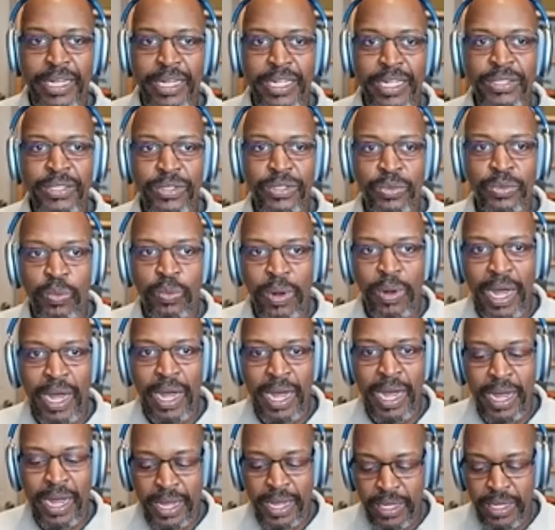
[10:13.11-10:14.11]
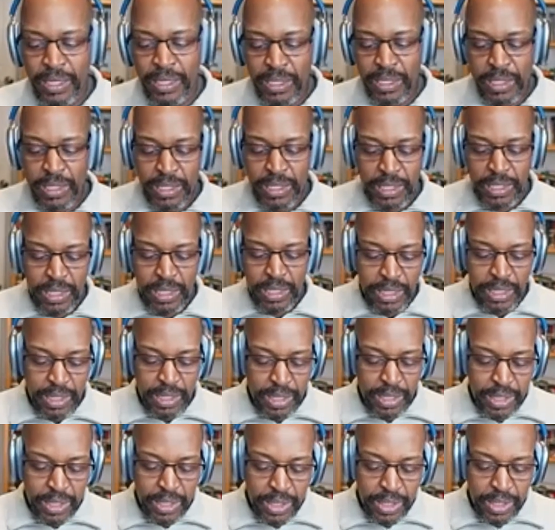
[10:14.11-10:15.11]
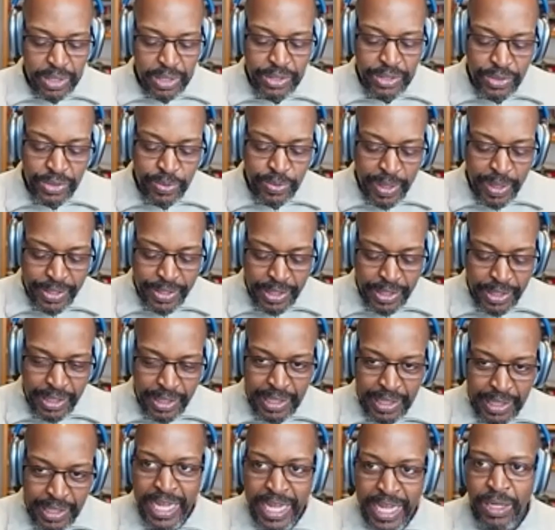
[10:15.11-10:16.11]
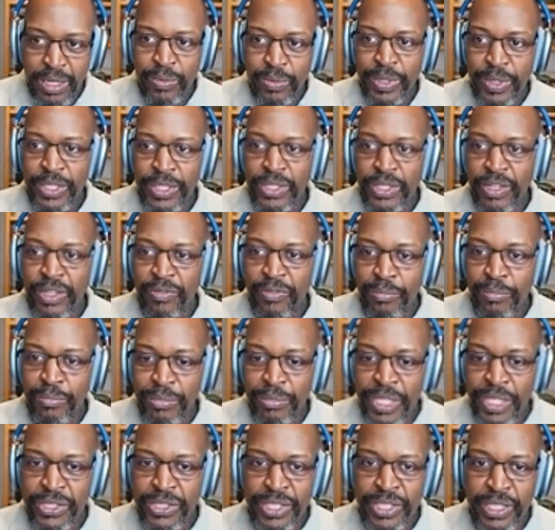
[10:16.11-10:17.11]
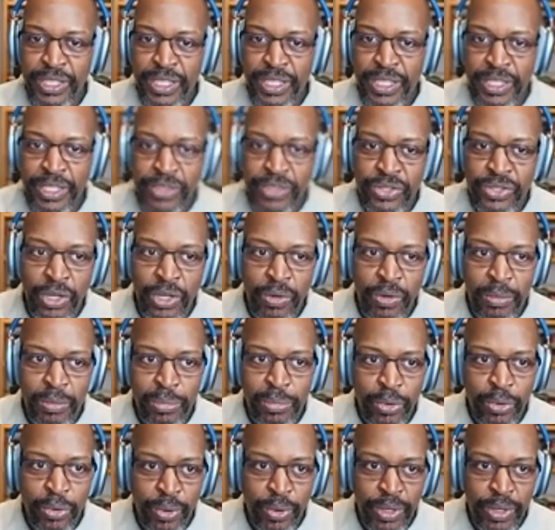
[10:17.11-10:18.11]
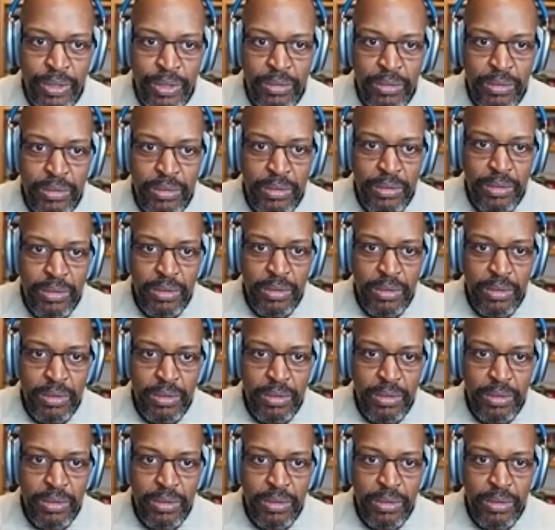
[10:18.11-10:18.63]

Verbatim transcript: And this is why this is why the language of mission is so important.